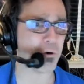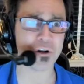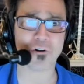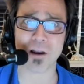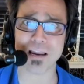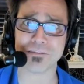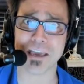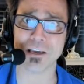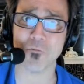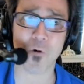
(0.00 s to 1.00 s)
a great
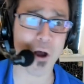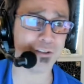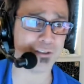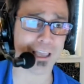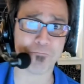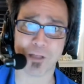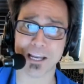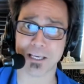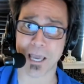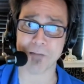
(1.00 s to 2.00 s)
thing it was that they played
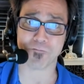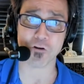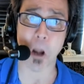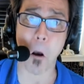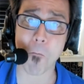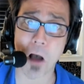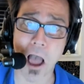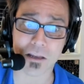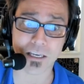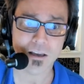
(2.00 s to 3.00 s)
a game for
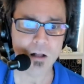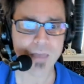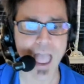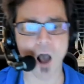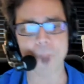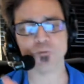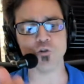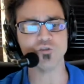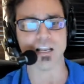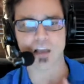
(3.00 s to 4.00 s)
nobody. Now,
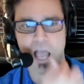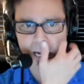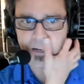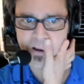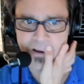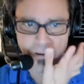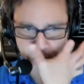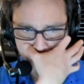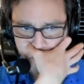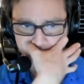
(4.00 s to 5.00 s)
Tuesday night,
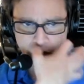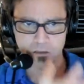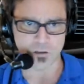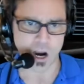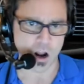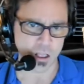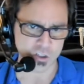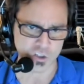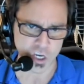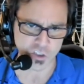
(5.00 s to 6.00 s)
Nearly
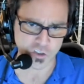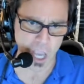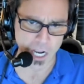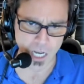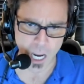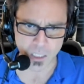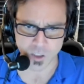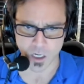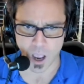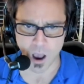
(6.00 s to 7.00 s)
six decades
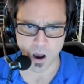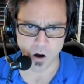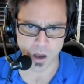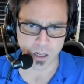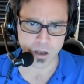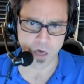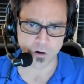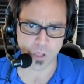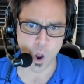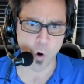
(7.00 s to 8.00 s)
ago, at another
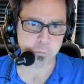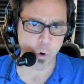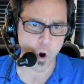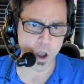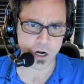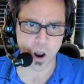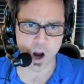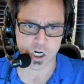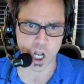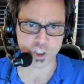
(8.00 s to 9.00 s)
low point in
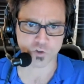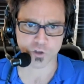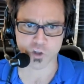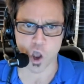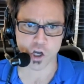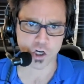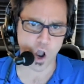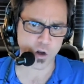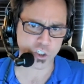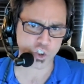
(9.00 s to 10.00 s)
our country's
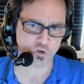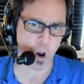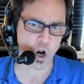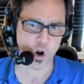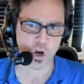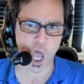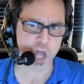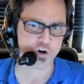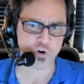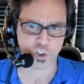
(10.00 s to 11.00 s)
ongoing struggle to
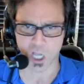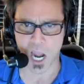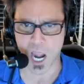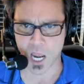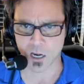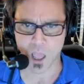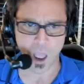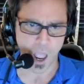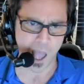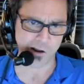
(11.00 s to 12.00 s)
understand
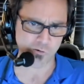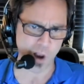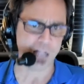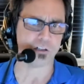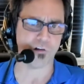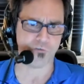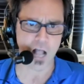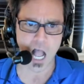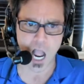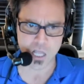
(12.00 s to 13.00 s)
and
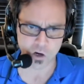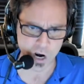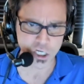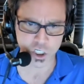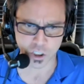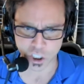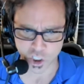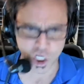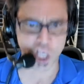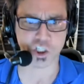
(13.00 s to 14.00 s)
rectify the racial
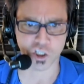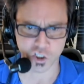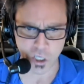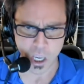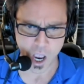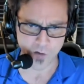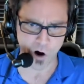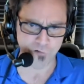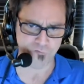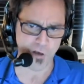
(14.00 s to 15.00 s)
injustice of
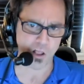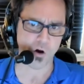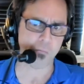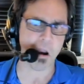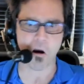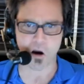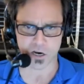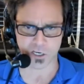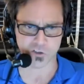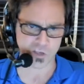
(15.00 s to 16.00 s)
our fellow
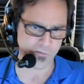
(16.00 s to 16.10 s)
Americans have